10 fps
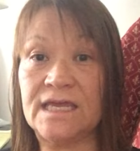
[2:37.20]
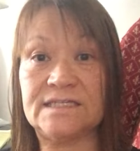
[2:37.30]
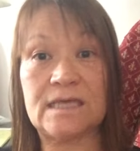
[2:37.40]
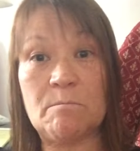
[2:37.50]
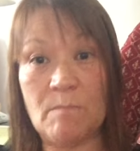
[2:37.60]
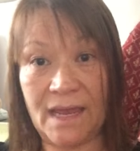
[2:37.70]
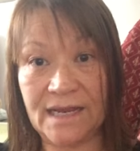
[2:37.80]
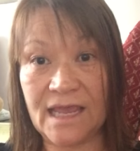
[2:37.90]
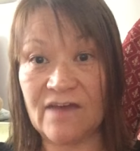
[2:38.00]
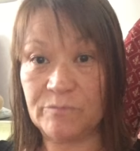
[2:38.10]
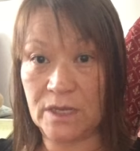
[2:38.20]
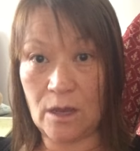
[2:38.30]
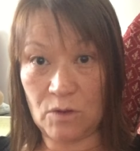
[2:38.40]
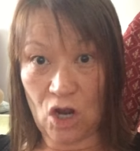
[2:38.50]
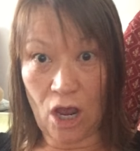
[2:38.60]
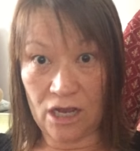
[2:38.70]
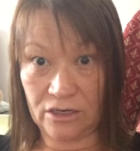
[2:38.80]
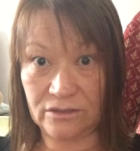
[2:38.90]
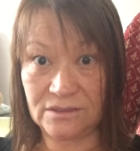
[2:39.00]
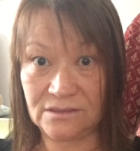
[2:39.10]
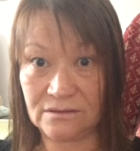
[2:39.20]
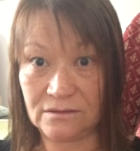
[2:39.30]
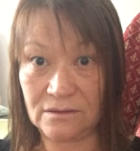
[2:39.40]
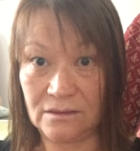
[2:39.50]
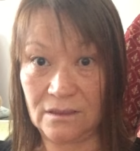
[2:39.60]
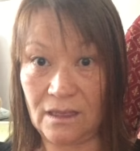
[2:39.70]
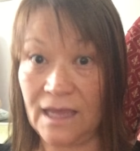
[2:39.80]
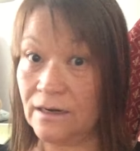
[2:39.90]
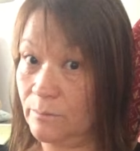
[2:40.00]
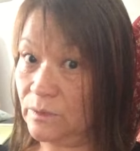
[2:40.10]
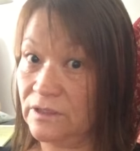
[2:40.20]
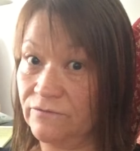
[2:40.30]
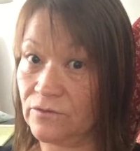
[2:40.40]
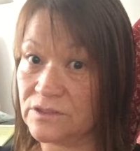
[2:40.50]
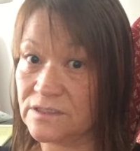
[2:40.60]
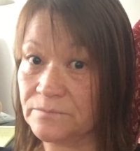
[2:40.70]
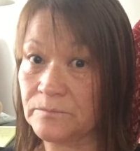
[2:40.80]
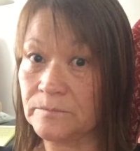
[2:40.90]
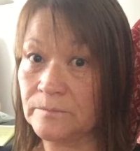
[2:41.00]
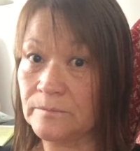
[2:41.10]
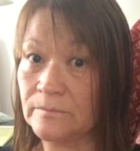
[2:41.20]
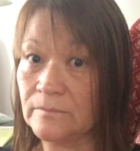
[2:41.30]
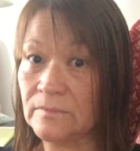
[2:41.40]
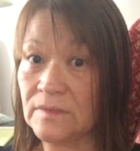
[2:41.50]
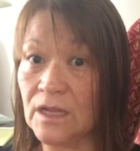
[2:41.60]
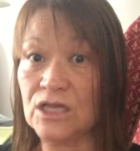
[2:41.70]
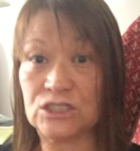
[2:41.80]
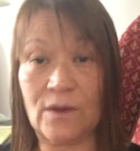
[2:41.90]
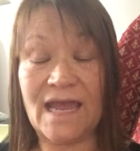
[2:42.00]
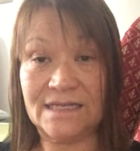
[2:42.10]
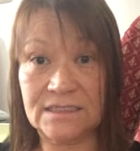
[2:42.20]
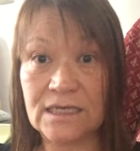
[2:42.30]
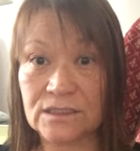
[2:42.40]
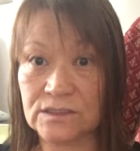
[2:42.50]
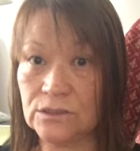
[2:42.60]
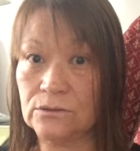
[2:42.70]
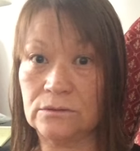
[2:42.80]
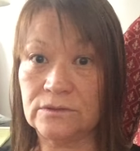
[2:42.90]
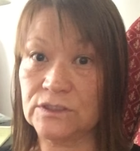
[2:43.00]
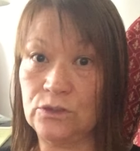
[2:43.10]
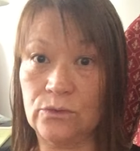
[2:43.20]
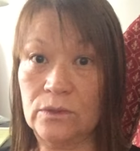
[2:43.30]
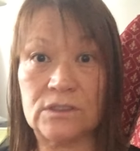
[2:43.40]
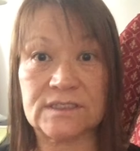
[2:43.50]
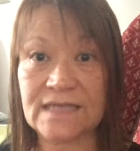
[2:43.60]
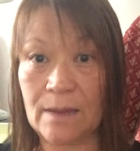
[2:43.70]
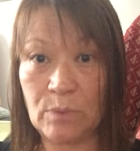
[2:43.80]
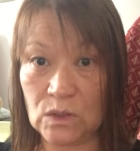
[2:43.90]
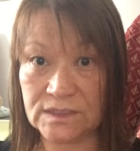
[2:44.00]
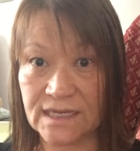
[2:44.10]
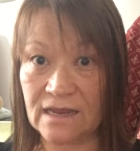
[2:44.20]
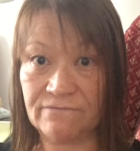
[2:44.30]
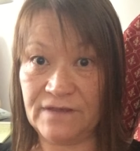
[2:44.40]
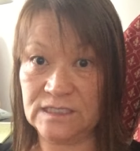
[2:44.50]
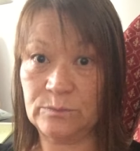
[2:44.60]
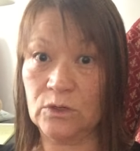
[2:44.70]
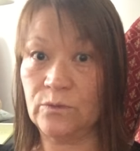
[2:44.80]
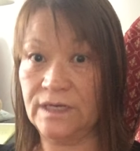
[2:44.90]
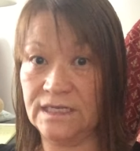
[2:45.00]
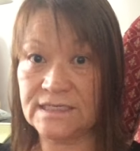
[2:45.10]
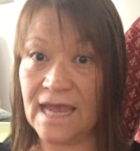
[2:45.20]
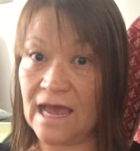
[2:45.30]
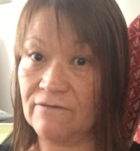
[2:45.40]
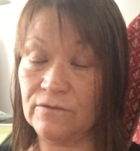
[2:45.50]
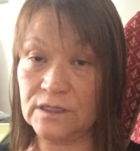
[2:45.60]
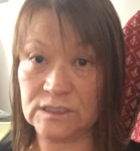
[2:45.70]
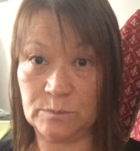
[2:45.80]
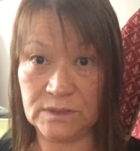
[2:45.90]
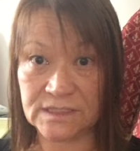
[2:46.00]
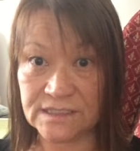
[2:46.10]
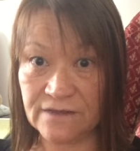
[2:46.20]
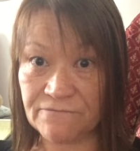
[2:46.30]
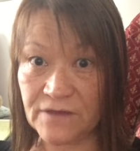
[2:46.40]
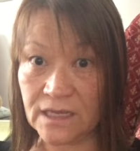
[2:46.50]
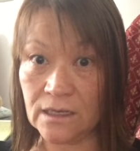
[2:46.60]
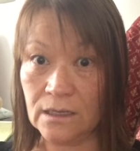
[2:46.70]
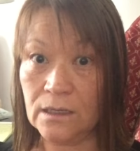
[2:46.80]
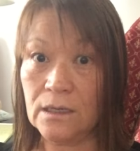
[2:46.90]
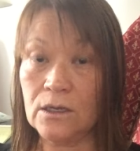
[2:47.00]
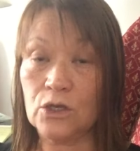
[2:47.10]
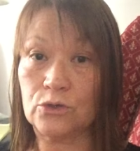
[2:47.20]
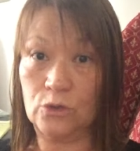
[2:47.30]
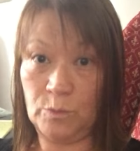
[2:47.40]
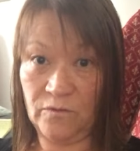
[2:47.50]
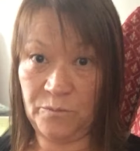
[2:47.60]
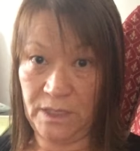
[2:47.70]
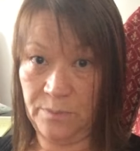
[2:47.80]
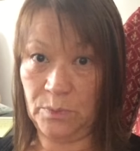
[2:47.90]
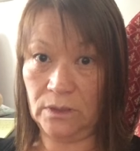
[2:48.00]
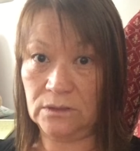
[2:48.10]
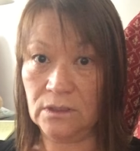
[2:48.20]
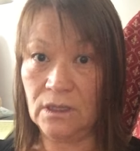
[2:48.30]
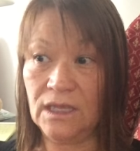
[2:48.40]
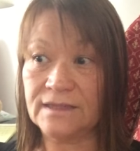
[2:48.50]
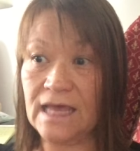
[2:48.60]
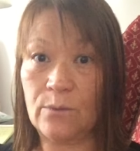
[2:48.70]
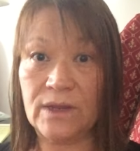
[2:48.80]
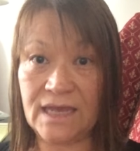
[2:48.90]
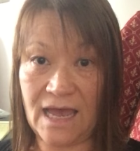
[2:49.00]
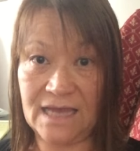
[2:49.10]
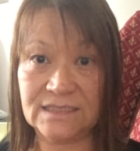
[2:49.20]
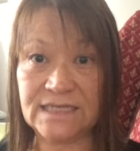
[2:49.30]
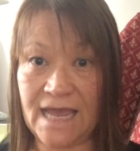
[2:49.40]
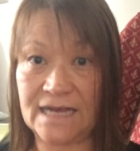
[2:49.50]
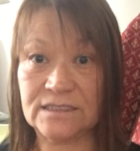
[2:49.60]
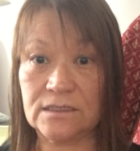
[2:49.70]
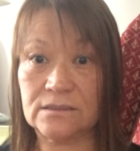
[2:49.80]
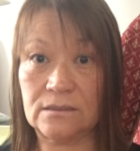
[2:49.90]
He said, many have become gawkers and unbelievers. So I had to tell Sue, stop posting on Facebook. We need to have a specific group of people that we contact